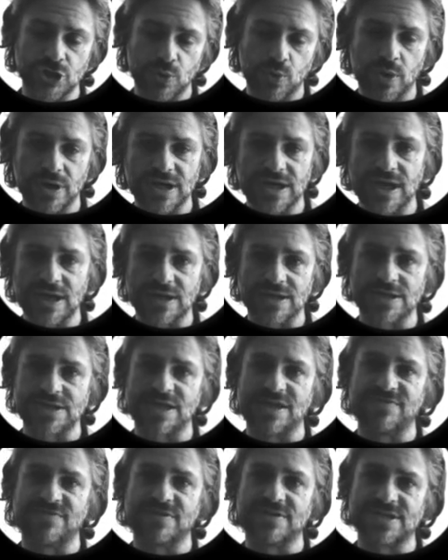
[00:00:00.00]
You want to get a
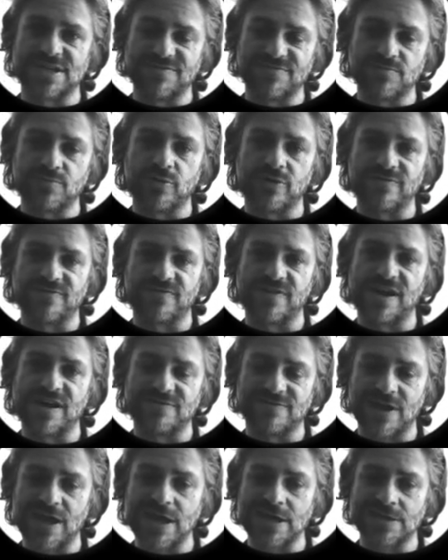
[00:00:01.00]
7,
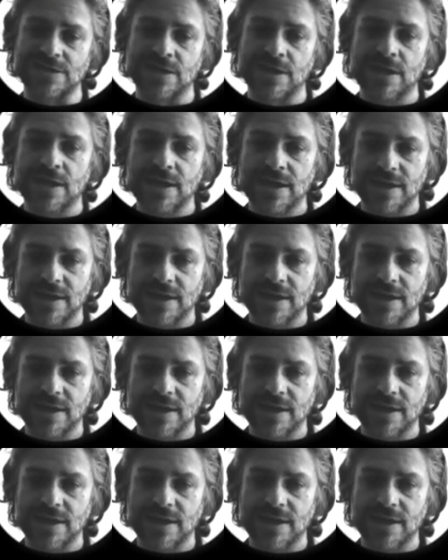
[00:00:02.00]
7.5, 8.